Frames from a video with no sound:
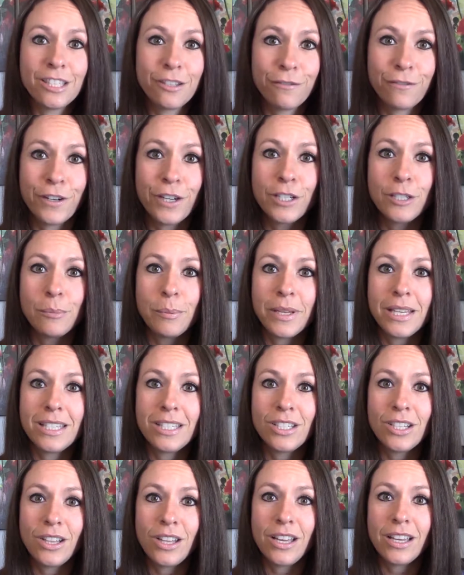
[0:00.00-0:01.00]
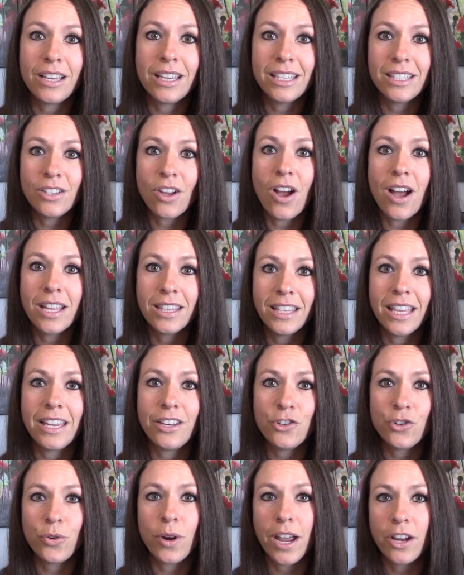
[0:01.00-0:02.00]
the first place to look, is
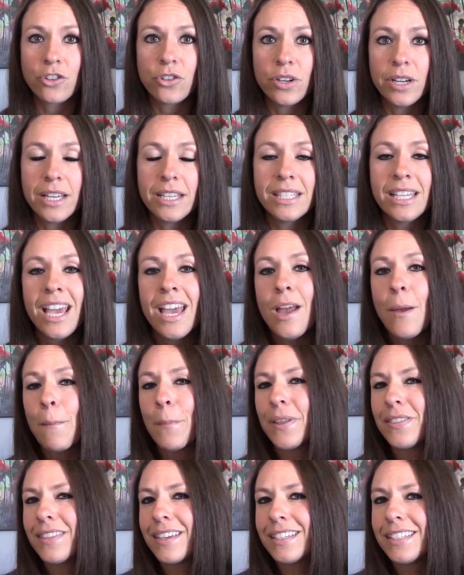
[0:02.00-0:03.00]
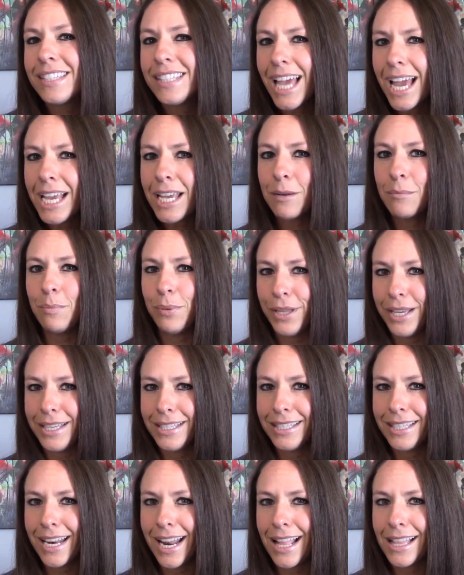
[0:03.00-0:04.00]
online directories. But the second
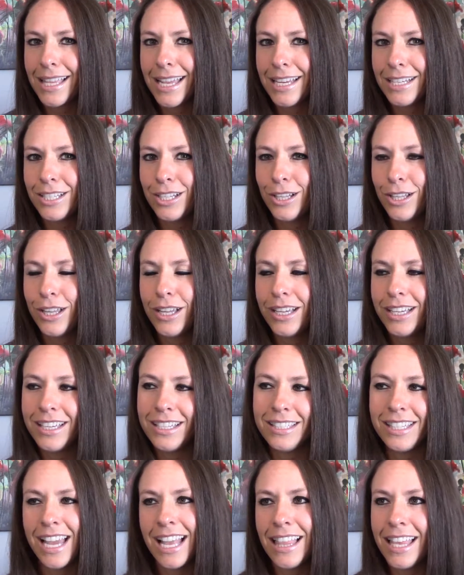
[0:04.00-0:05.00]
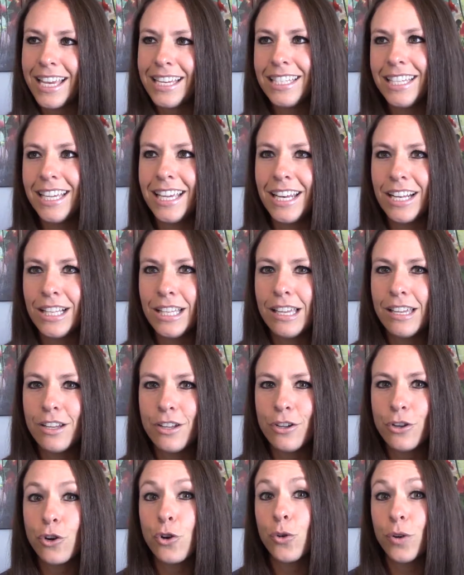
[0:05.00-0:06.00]
place that I like to look is I like to get a
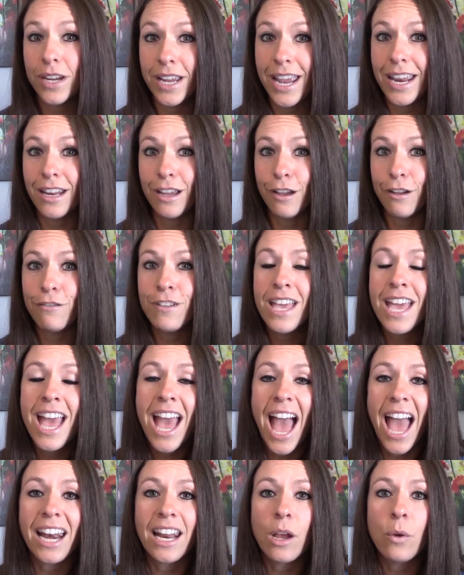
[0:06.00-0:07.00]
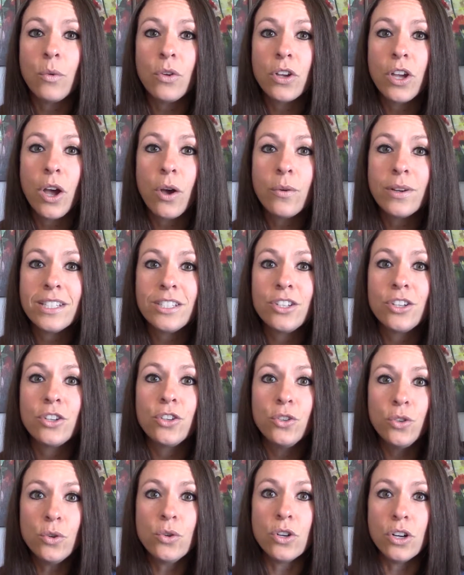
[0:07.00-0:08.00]
little creative, and I will go into
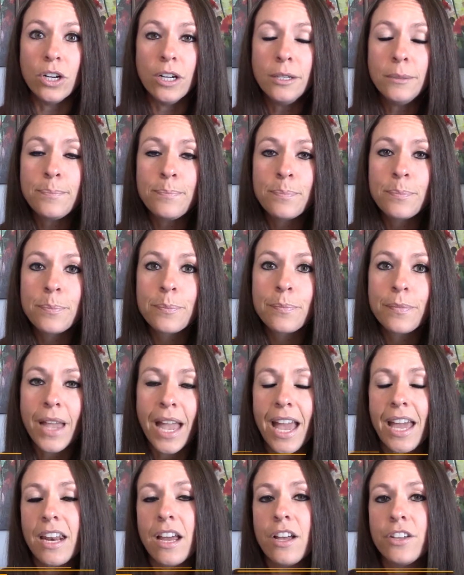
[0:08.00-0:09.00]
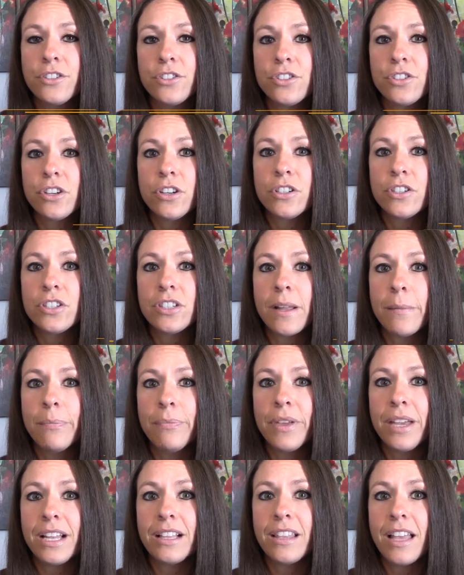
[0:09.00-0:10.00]
Google and I'll search
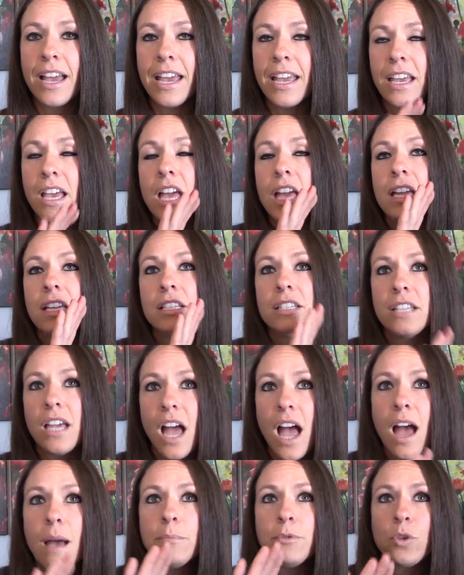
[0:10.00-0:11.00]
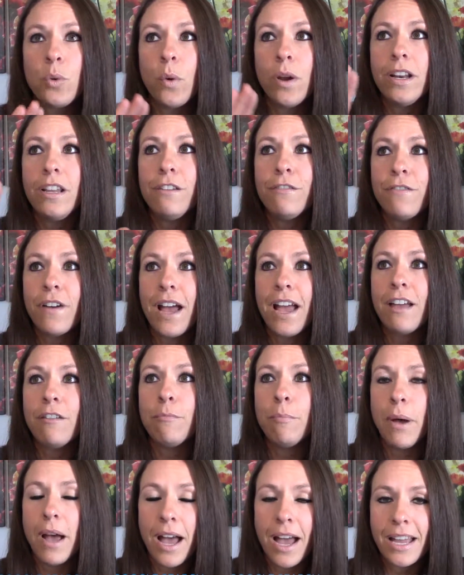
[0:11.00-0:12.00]
something like top 25
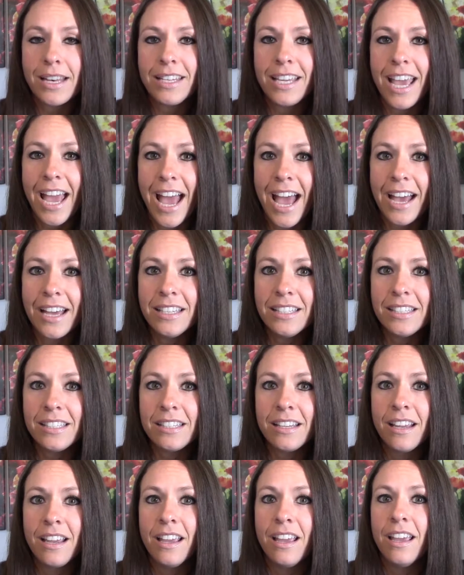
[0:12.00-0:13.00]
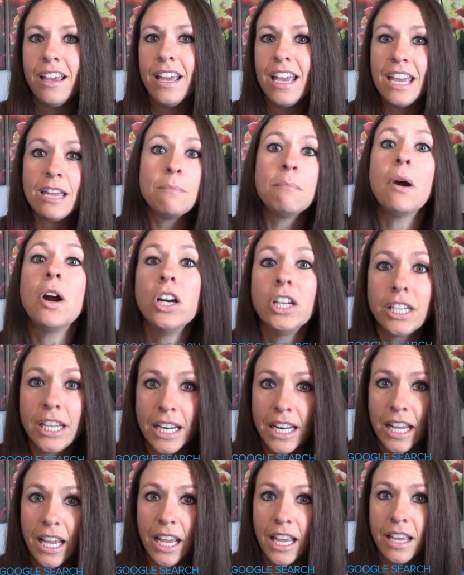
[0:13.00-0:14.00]
podcasts in
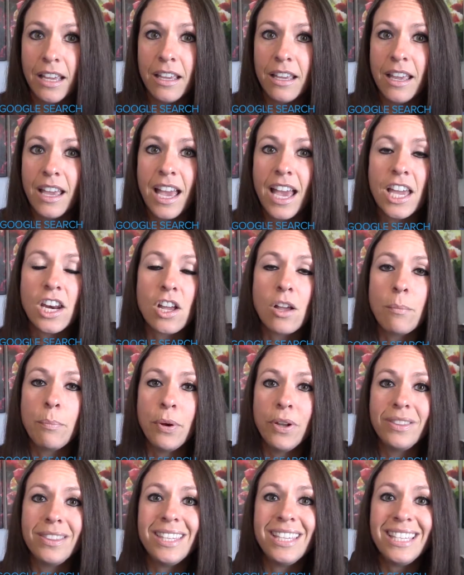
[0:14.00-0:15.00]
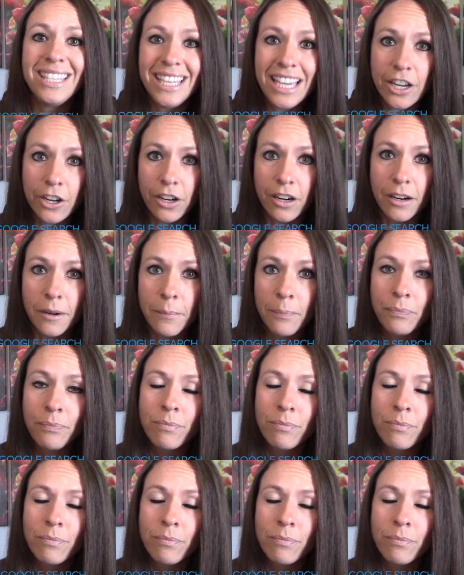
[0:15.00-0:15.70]
marketing, and I'll put the year.